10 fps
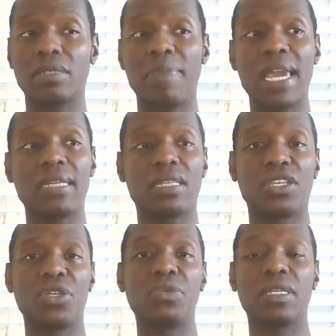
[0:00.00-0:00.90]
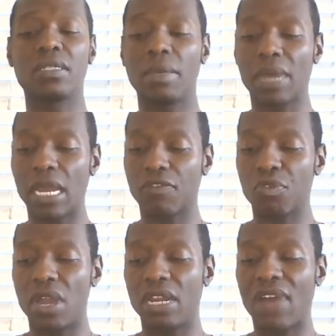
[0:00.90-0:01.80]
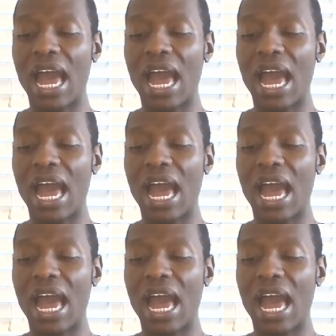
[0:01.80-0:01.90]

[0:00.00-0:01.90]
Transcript: space and using some kind of creative